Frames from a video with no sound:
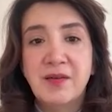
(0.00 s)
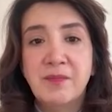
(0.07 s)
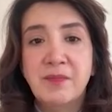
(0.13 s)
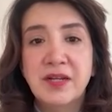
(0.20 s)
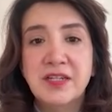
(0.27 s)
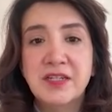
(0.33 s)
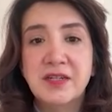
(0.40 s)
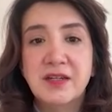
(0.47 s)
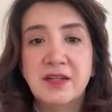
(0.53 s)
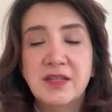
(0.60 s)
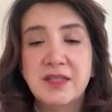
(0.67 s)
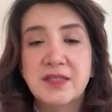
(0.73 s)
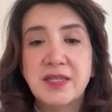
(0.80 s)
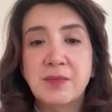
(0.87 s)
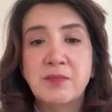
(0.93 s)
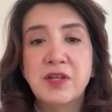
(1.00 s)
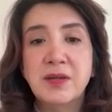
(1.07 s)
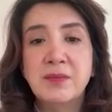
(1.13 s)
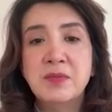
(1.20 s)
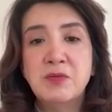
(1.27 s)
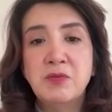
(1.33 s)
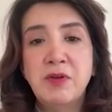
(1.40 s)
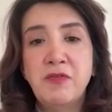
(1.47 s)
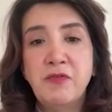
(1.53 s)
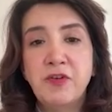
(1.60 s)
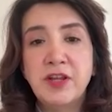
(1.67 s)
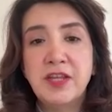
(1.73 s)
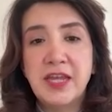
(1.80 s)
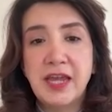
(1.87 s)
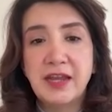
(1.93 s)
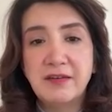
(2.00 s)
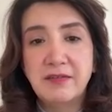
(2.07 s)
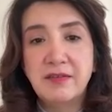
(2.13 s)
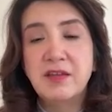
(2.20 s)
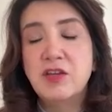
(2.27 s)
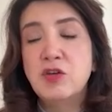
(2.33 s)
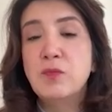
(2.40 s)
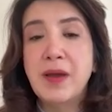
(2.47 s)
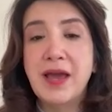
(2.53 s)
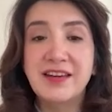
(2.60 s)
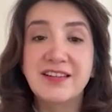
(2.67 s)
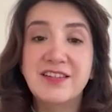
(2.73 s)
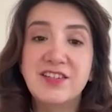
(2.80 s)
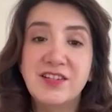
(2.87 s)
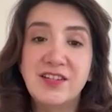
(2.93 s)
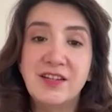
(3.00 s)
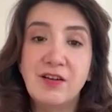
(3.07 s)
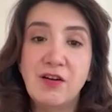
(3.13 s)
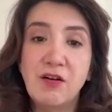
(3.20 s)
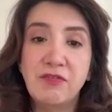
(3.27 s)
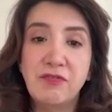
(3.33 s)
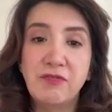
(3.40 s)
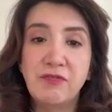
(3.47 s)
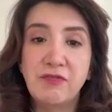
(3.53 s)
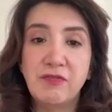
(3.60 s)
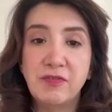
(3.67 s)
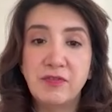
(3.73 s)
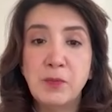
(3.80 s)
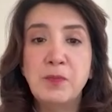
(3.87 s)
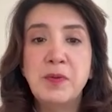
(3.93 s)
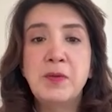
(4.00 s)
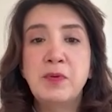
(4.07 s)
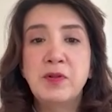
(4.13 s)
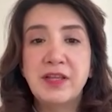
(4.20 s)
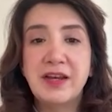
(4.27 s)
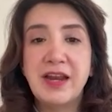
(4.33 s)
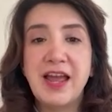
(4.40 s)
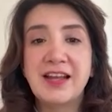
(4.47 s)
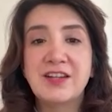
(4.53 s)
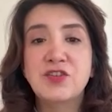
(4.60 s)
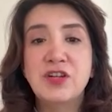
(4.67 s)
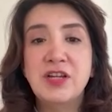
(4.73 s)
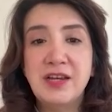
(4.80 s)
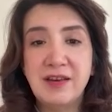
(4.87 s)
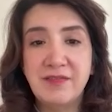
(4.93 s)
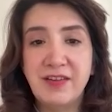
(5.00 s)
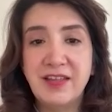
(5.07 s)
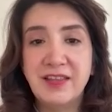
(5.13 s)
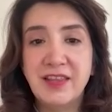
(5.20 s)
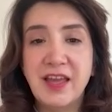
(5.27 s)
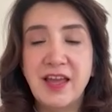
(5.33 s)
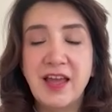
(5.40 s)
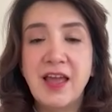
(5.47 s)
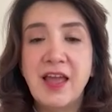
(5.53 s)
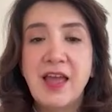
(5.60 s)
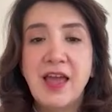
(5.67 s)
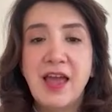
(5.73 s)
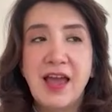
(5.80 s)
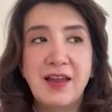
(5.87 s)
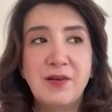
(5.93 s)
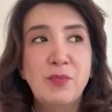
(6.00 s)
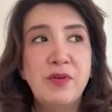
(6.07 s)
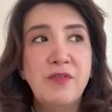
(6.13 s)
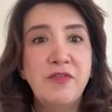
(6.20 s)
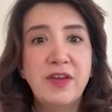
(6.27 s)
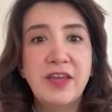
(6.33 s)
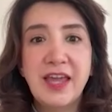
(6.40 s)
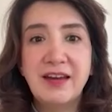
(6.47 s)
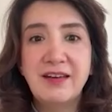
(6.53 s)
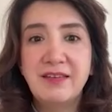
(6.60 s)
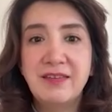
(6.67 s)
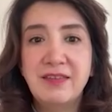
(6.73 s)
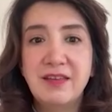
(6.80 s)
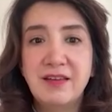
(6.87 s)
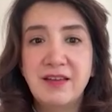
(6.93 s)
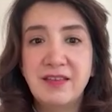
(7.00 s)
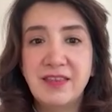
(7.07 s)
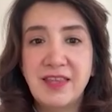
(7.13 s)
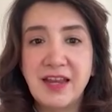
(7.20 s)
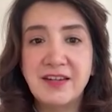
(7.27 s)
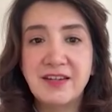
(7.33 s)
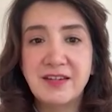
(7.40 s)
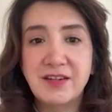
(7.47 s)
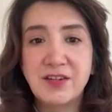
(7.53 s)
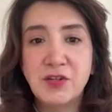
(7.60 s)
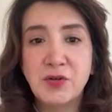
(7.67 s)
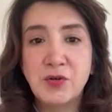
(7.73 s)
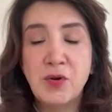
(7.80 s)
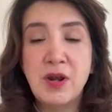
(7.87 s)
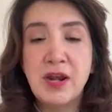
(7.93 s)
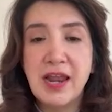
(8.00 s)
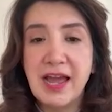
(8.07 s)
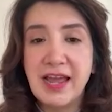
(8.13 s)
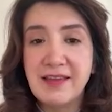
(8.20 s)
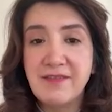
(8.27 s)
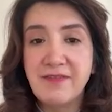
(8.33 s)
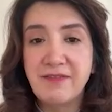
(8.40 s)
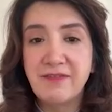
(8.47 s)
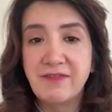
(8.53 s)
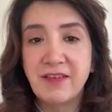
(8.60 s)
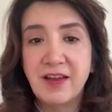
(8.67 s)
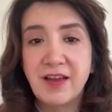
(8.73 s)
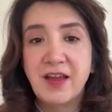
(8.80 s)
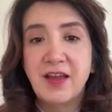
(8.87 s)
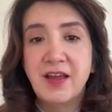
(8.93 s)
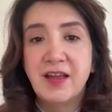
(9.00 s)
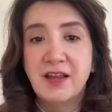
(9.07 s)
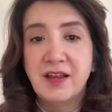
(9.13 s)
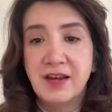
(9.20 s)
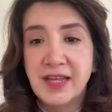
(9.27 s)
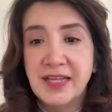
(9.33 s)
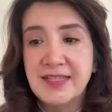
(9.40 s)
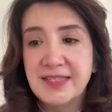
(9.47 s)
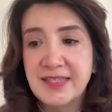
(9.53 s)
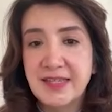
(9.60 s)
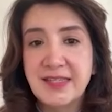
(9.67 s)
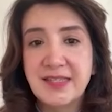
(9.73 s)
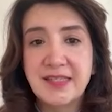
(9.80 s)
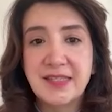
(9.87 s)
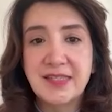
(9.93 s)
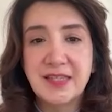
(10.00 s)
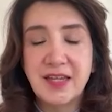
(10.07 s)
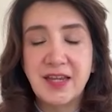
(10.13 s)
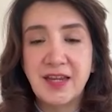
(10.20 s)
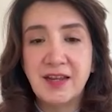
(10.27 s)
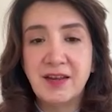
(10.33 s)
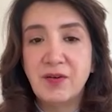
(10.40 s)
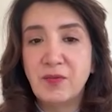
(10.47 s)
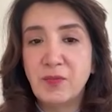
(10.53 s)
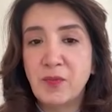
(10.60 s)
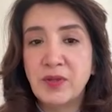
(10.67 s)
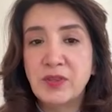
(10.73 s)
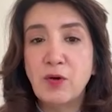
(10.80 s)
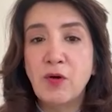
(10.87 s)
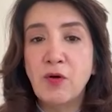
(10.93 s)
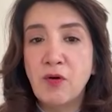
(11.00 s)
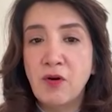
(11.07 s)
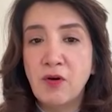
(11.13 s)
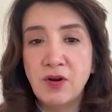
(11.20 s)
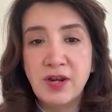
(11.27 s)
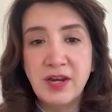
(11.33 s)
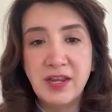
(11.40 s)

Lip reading: but sometimes we forget the humanity of the people that are actually living there, and we forget that life exists with all